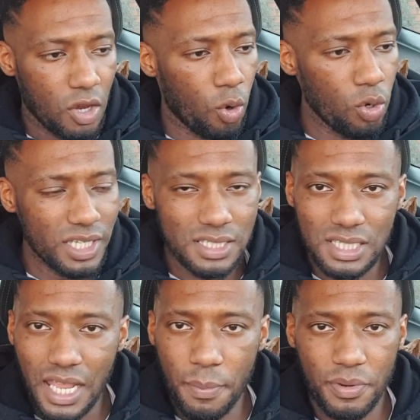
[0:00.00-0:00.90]
all these
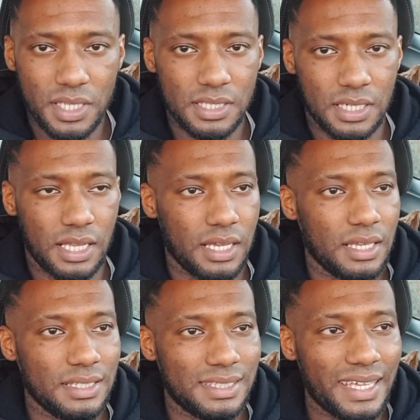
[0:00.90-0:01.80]
celebrities and that
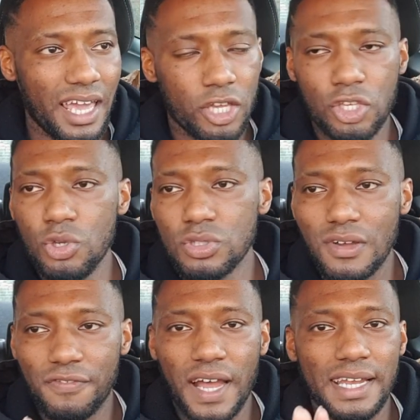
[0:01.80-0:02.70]
they get accused
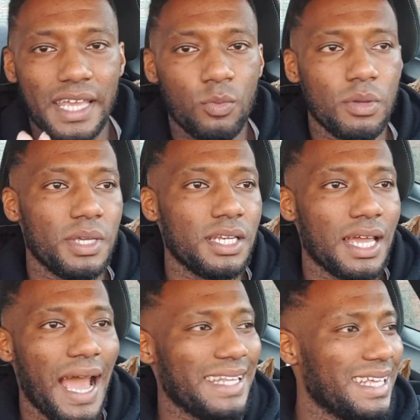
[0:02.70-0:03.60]
of violating women
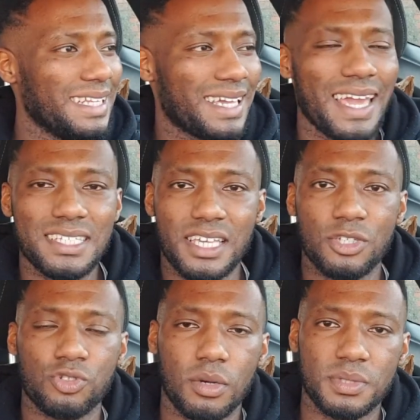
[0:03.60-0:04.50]
and then the case
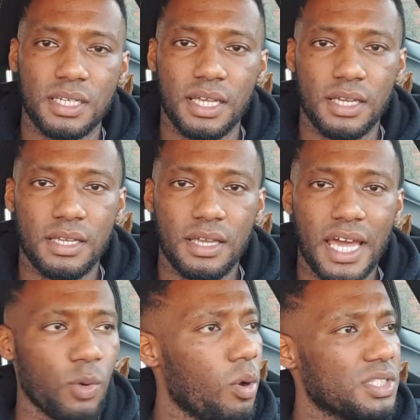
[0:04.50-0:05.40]
gets dropped and that.
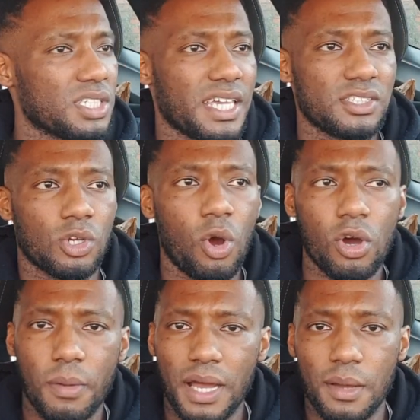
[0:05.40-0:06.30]
And the woman just gets to go
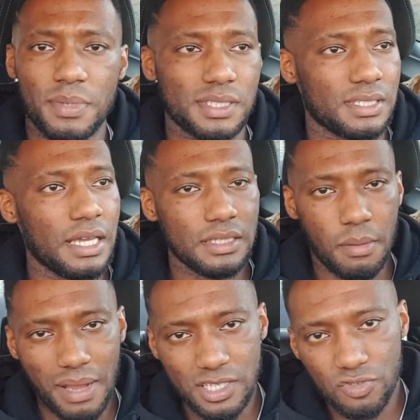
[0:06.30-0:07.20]
on about her business.
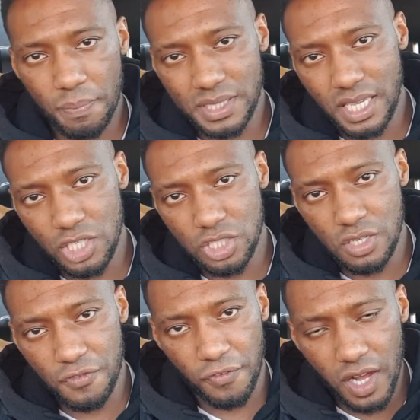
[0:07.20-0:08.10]
The man's reputation
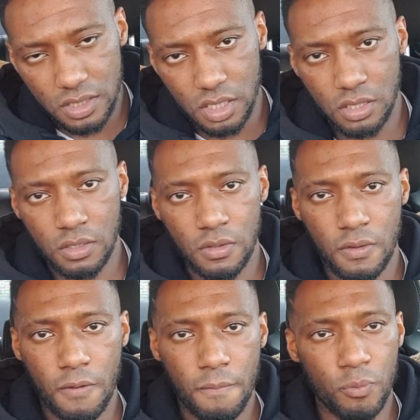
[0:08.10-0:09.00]
is fucked.
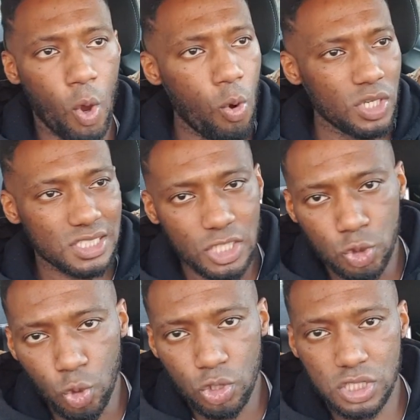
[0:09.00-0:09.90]
No one wants to
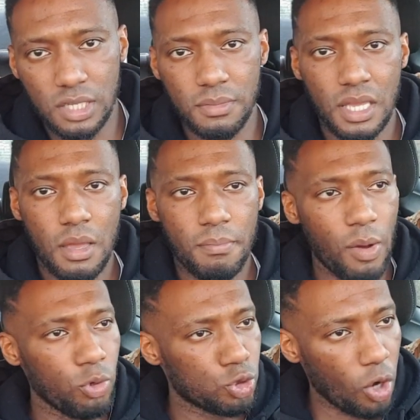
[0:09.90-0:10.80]
endorse him.
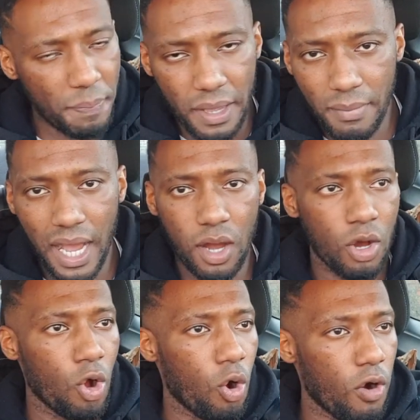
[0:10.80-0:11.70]
Man will drop him out
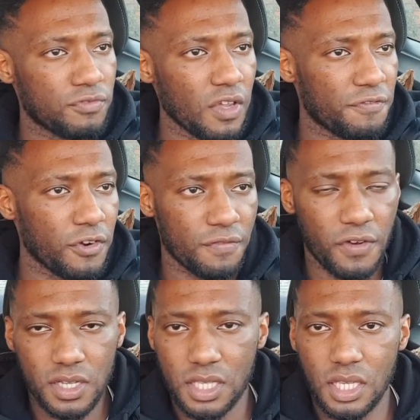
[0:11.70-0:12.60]
of different
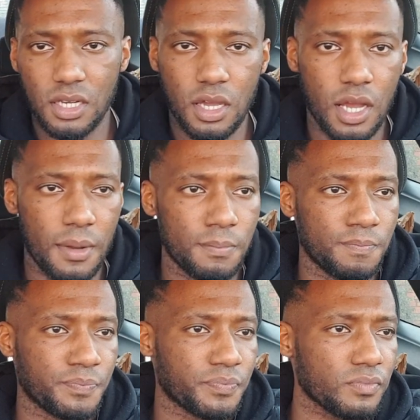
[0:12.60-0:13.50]
fucking um,